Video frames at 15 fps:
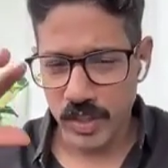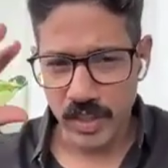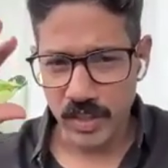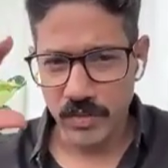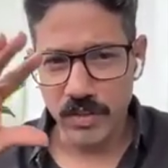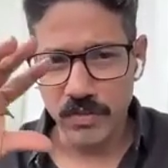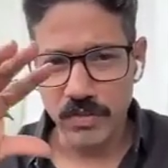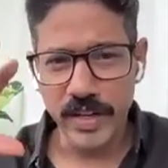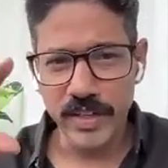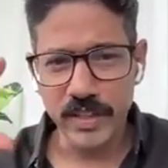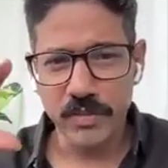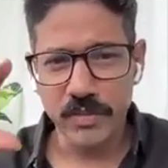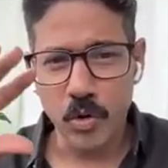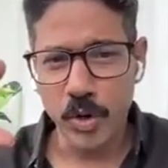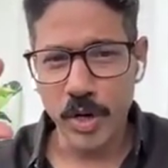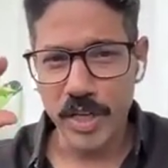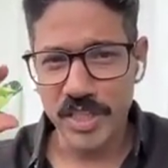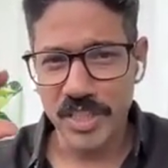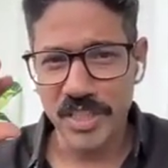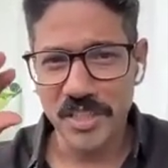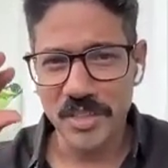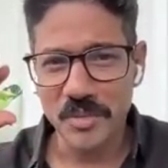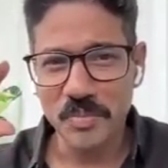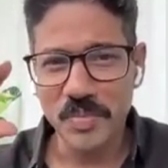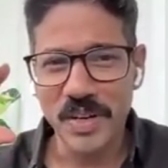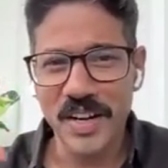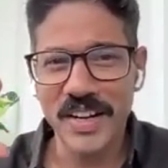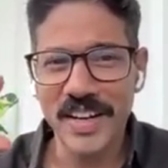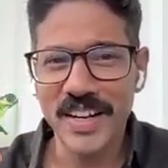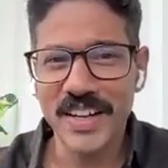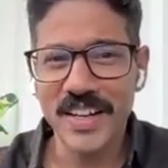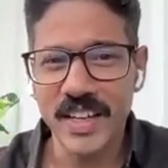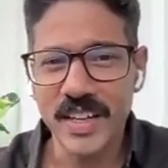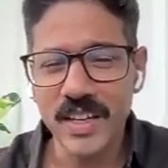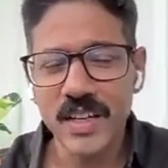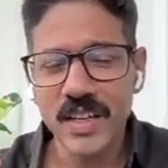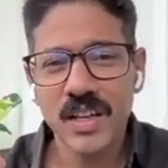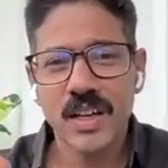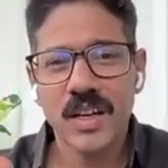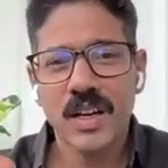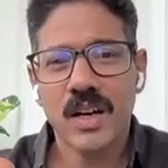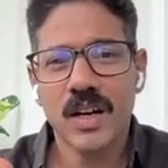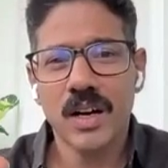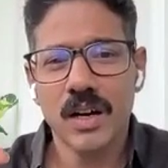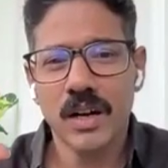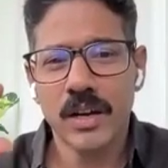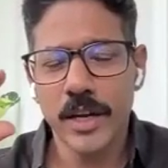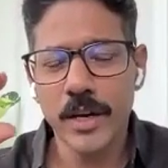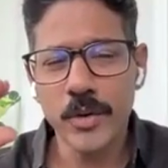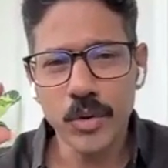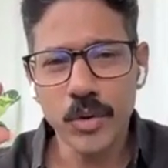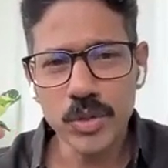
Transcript: I think we've laid the foundation pretty neatly. Can you